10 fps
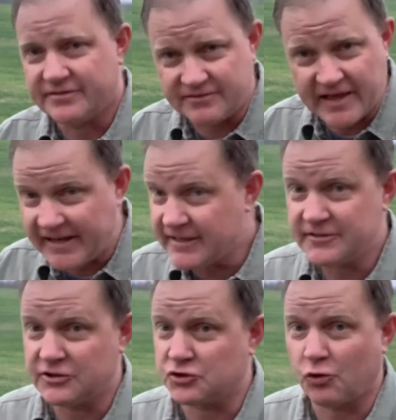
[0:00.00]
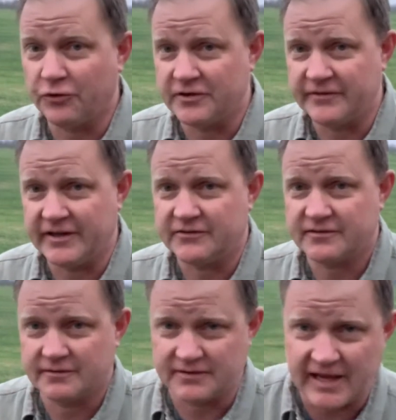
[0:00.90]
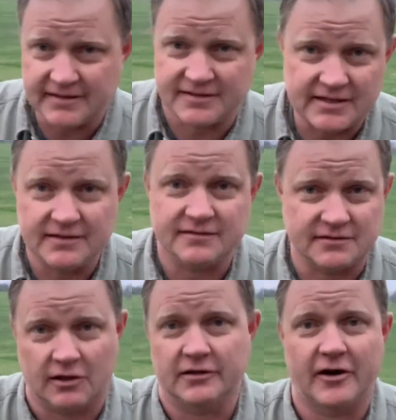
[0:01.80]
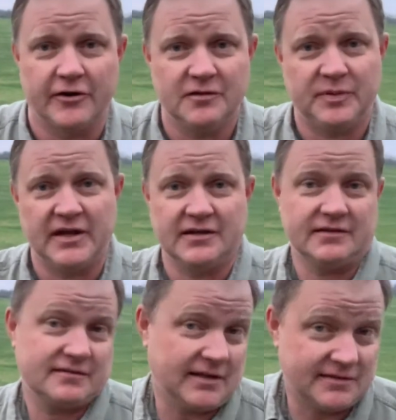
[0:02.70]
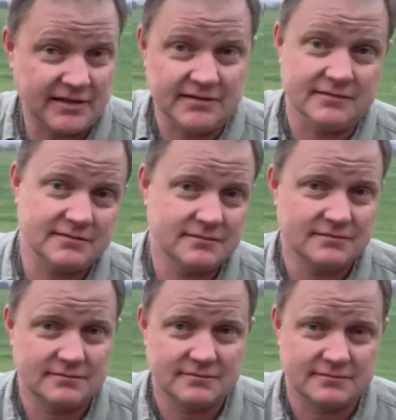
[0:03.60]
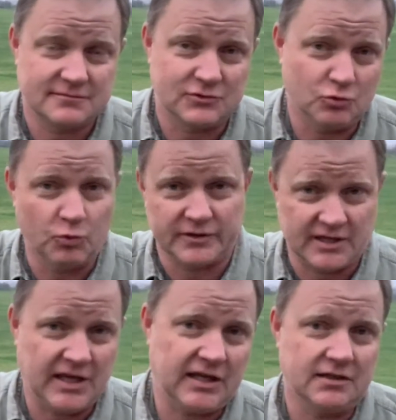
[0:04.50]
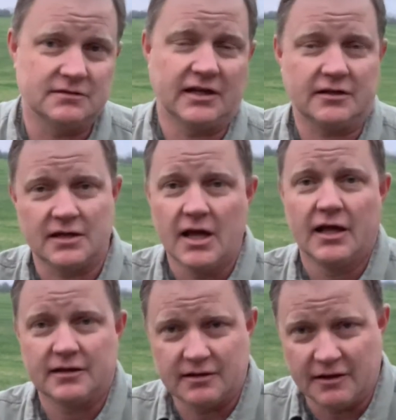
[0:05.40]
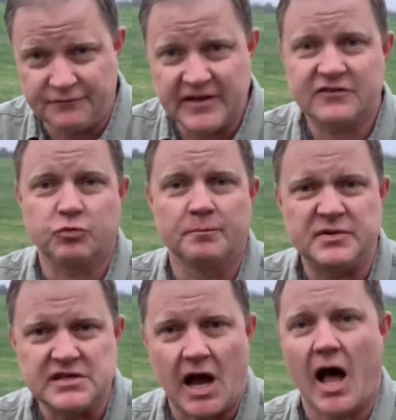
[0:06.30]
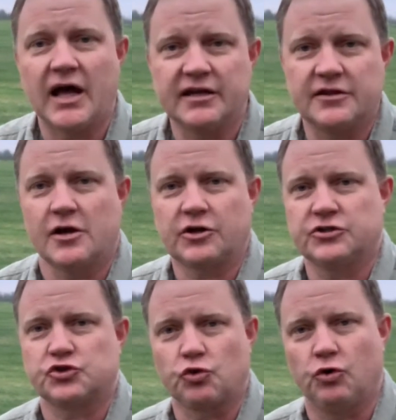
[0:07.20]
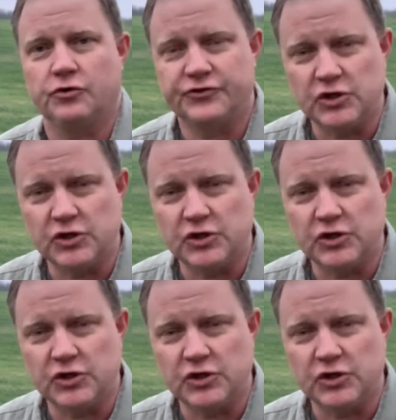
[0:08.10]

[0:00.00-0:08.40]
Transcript: They didn't control the events. They didn't declare independence. They didn't do what the king and events were beyond their control. The